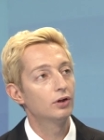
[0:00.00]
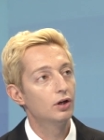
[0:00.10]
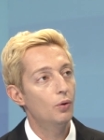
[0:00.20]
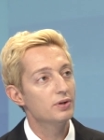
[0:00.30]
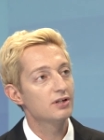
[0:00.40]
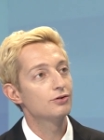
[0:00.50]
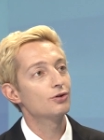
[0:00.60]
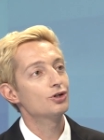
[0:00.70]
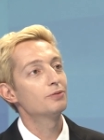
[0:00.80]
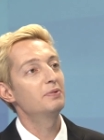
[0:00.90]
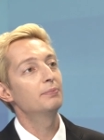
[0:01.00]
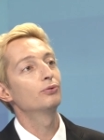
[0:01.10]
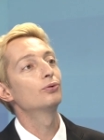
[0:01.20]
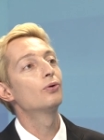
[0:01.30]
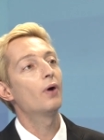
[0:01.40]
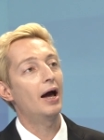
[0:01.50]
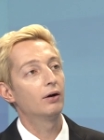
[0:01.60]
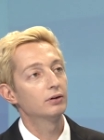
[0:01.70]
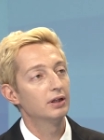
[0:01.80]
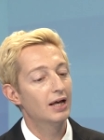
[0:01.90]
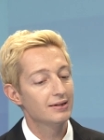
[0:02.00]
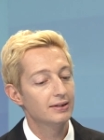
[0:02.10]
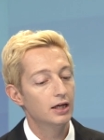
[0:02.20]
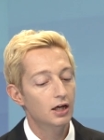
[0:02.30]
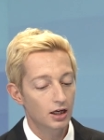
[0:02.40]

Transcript: He always has urged people to go out and not stay.